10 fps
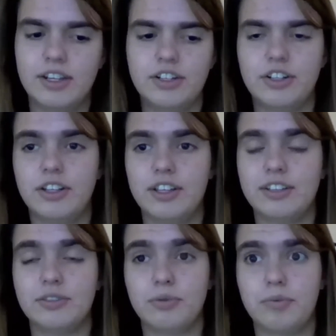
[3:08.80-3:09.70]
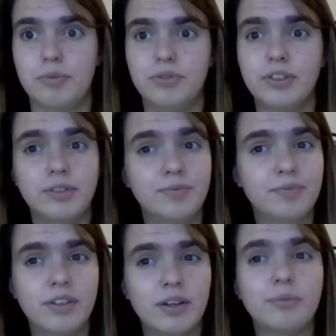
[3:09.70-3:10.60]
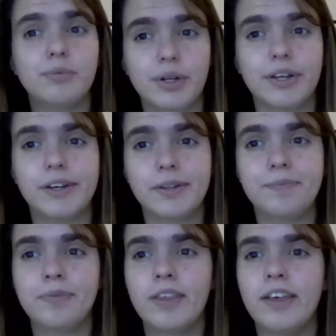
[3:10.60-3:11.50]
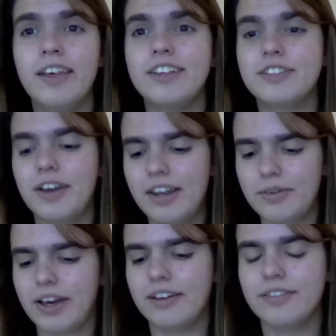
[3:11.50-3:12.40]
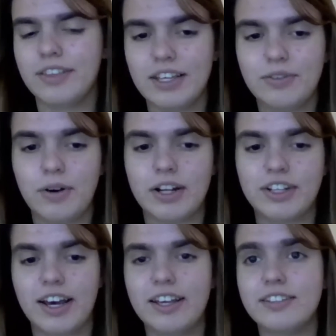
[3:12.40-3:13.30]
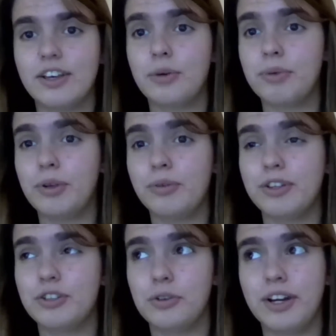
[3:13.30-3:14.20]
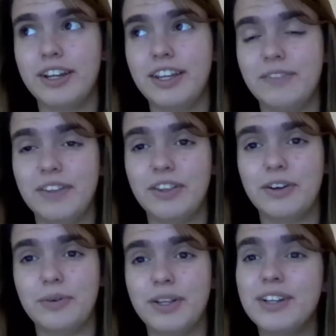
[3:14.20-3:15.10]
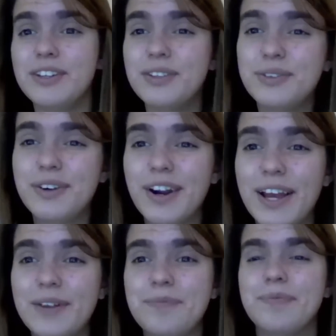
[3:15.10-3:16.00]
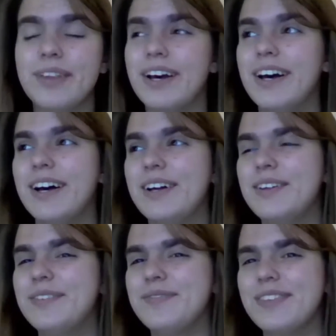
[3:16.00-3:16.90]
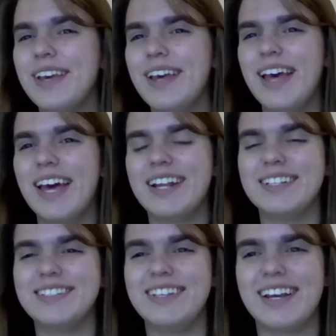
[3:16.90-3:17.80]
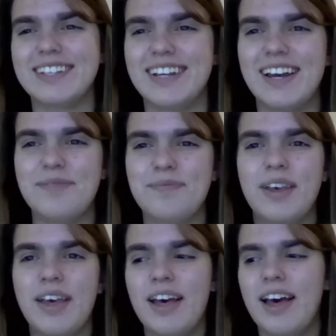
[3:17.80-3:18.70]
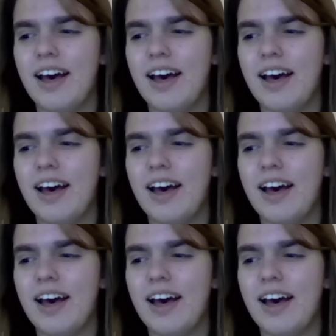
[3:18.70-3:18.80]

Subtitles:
conditionless removal. Pretty good. So anyway, thanks for watching, guys. I hope you enjoyed, even though we didn't do great. And I'll see you next time.